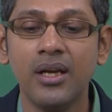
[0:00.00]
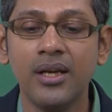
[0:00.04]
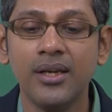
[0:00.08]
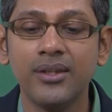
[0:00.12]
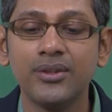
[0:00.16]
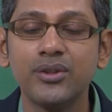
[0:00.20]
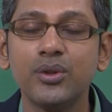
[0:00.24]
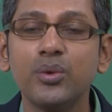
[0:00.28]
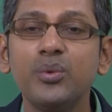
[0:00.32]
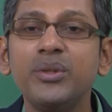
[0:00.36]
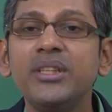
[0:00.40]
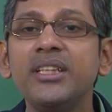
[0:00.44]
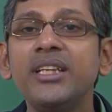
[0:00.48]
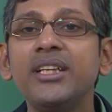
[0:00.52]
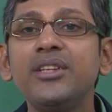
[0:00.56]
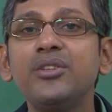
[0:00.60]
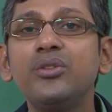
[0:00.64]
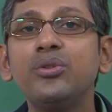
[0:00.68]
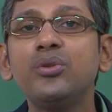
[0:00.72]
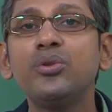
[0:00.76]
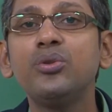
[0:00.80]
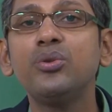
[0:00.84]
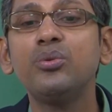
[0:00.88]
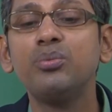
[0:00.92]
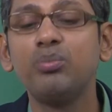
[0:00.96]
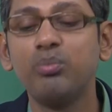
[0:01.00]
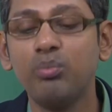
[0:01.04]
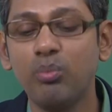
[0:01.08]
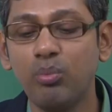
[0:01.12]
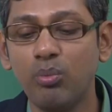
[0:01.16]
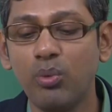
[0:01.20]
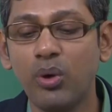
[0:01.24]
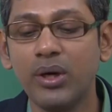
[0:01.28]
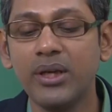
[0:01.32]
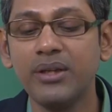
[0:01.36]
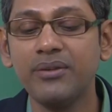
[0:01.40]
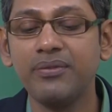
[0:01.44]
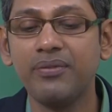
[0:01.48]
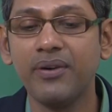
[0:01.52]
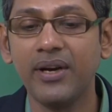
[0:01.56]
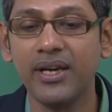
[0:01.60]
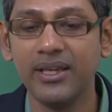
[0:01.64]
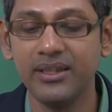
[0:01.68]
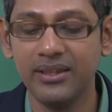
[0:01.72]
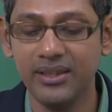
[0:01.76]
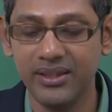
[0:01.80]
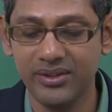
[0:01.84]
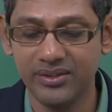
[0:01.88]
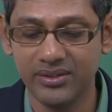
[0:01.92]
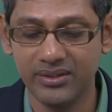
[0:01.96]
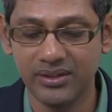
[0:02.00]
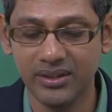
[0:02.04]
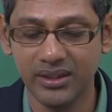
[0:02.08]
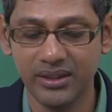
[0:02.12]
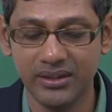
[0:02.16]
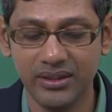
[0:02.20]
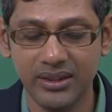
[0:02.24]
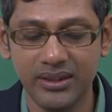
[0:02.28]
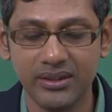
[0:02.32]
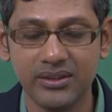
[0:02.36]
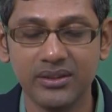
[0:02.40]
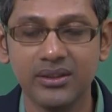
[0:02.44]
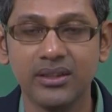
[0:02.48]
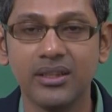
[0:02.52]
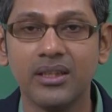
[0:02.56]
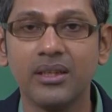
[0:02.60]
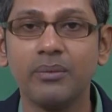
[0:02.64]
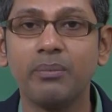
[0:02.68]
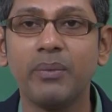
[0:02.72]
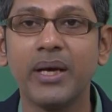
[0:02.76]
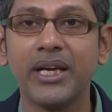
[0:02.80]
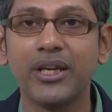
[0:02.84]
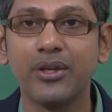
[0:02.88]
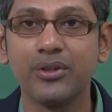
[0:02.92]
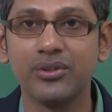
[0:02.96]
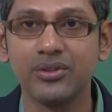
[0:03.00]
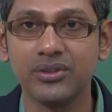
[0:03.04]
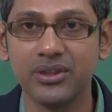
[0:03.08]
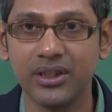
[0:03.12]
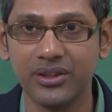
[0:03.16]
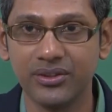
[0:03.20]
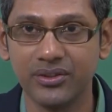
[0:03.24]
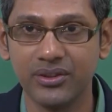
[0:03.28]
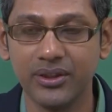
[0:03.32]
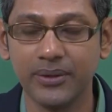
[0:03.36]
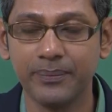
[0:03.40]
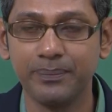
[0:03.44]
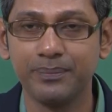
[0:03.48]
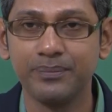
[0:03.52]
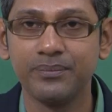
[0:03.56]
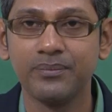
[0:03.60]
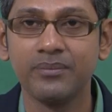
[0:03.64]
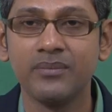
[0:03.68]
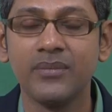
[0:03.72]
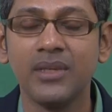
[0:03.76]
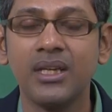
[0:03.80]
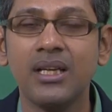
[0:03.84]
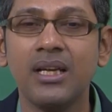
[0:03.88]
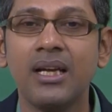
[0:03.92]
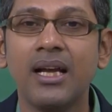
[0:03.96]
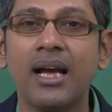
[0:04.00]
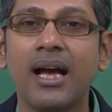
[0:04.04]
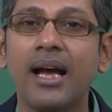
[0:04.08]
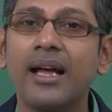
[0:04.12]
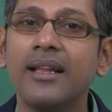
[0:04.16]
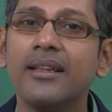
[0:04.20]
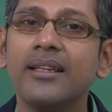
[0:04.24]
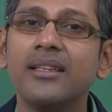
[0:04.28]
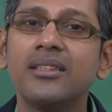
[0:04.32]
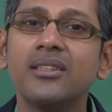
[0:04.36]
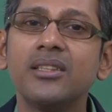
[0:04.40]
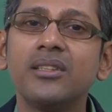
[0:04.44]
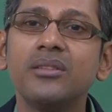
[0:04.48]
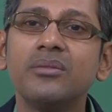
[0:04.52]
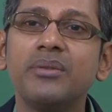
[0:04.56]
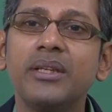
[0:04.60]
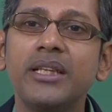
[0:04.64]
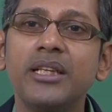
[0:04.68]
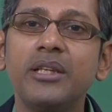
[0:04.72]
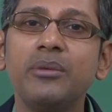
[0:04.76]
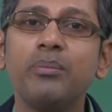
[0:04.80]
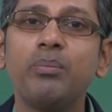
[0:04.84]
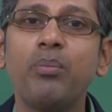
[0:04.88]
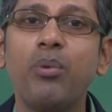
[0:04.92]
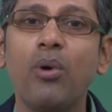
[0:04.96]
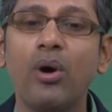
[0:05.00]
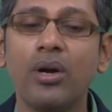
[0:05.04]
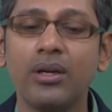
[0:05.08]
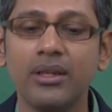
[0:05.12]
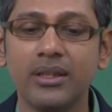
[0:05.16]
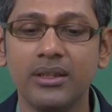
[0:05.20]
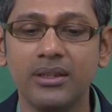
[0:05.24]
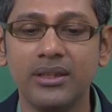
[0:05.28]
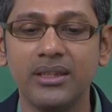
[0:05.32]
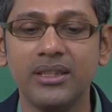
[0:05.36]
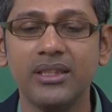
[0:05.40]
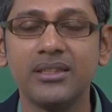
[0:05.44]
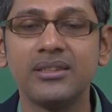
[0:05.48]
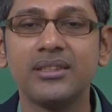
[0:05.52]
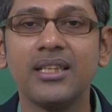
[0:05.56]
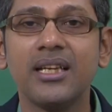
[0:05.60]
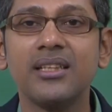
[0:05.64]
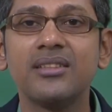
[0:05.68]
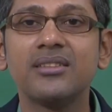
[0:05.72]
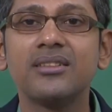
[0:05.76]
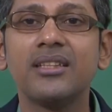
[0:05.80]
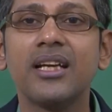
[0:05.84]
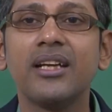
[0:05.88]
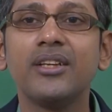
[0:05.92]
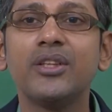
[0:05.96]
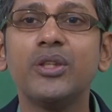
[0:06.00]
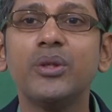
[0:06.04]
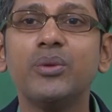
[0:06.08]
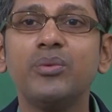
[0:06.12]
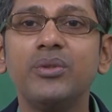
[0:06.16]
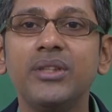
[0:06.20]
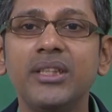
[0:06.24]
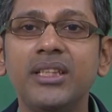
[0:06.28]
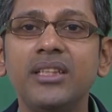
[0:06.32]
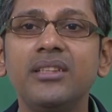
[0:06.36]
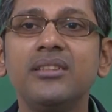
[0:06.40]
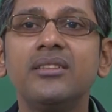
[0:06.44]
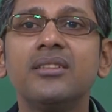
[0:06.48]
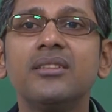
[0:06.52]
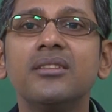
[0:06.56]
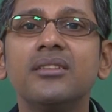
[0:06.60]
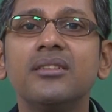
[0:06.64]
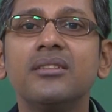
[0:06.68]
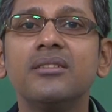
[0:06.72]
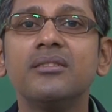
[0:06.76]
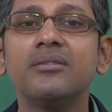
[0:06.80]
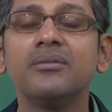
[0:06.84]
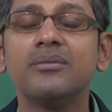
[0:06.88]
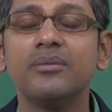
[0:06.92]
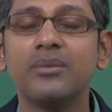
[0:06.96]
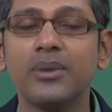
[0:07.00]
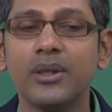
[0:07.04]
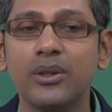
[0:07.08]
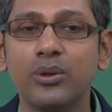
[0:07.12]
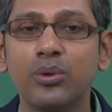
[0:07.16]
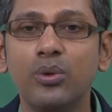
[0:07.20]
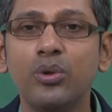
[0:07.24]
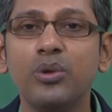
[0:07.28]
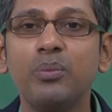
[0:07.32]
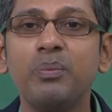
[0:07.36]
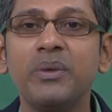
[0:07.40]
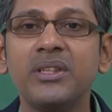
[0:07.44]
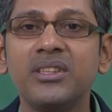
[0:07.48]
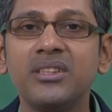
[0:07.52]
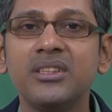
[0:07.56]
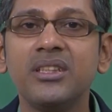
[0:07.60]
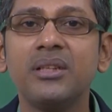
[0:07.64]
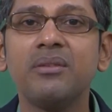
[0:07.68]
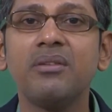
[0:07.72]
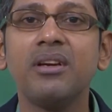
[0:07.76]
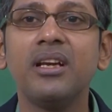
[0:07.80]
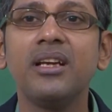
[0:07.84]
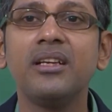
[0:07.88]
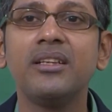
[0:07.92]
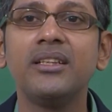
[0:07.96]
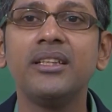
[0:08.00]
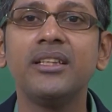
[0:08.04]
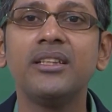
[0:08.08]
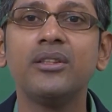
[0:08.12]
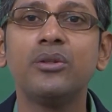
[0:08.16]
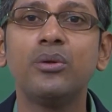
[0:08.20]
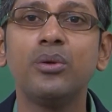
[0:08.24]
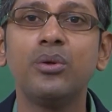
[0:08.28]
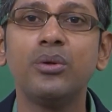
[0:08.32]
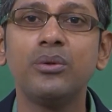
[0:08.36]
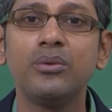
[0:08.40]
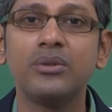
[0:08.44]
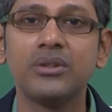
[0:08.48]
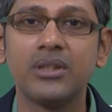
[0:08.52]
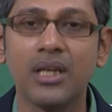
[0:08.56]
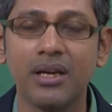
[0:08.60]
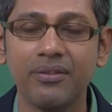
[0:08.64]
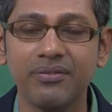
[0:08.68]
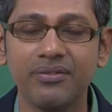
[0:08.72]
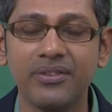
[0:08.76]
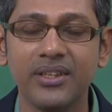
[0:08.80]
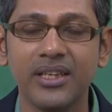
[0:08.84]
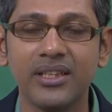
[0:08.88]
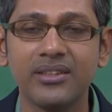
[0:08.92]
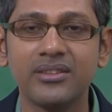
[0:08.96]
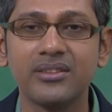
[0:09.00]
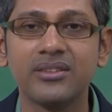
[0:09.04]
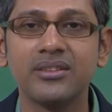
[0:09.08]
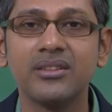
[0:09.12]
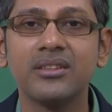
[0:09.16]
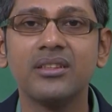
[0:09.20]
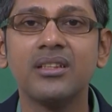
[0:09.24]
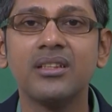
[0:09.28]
So we need to modify this microstructure, and this is very important in the sense that you need a good machinability, good toughness